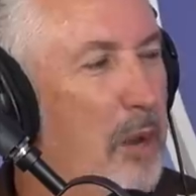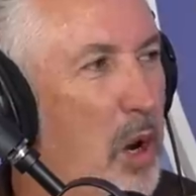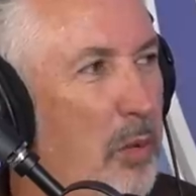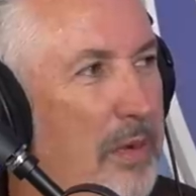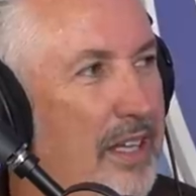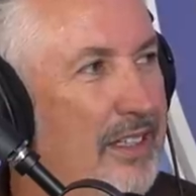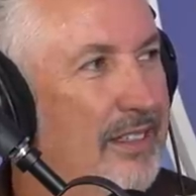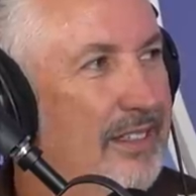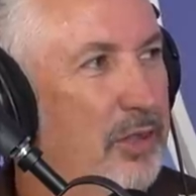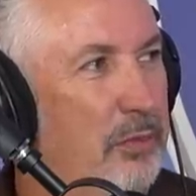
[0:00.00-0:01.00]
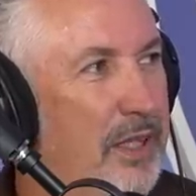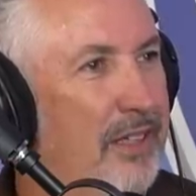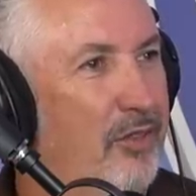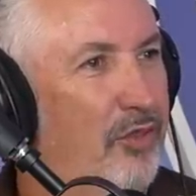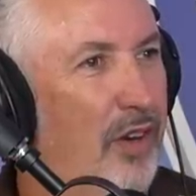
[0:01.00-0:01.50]
moment to be
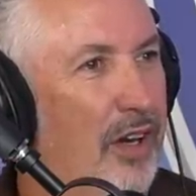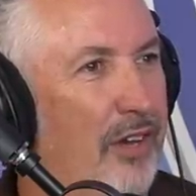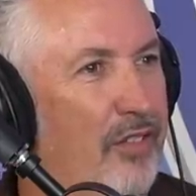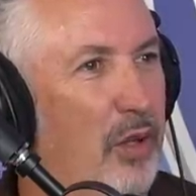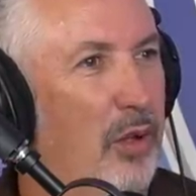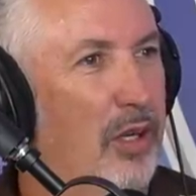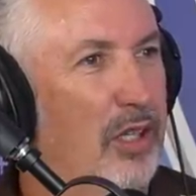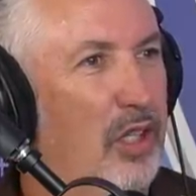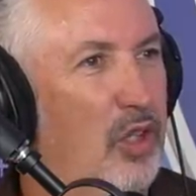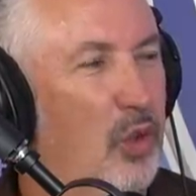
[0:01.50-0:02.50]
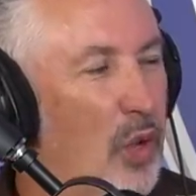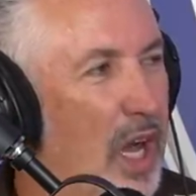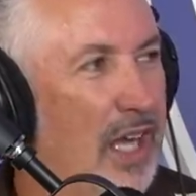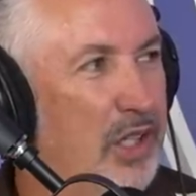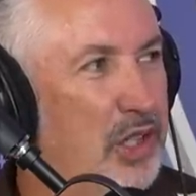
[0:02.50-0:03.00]
in front of your
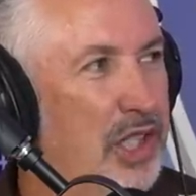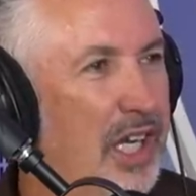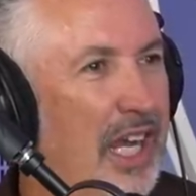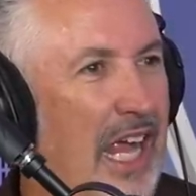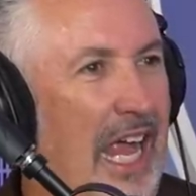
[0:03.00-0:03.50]
crush